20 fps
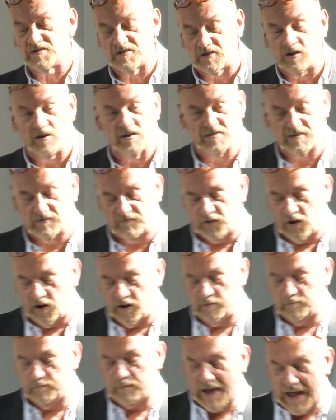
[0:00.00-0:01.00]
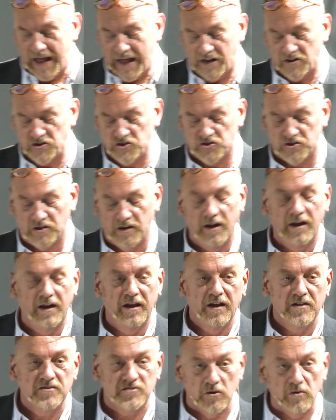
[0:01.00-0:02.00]
certified badge
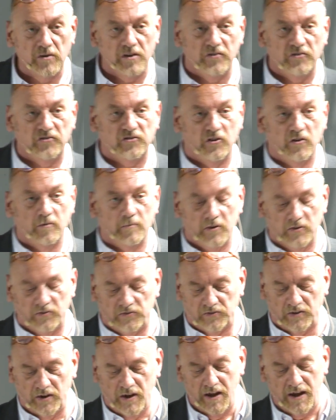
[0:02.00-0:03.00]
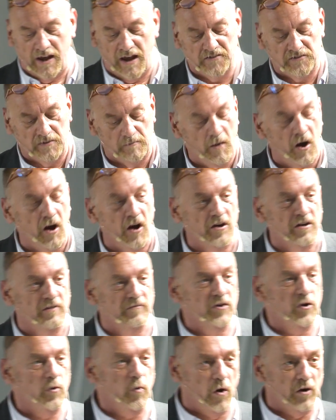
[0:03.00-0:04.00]
to consumers as a mark
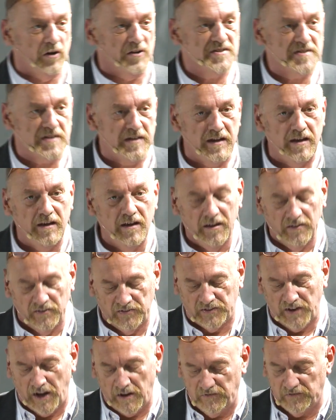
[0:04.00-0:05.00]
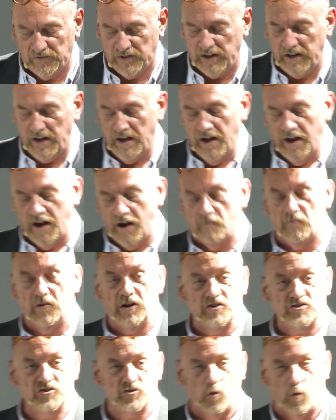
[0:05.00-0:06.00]
of quality, safety and
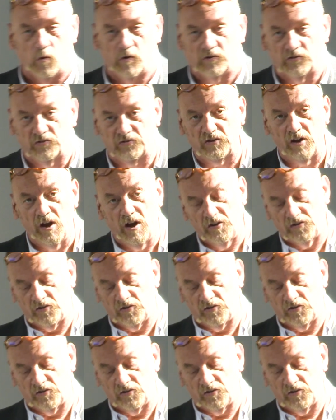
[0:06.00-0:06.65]
reassurance.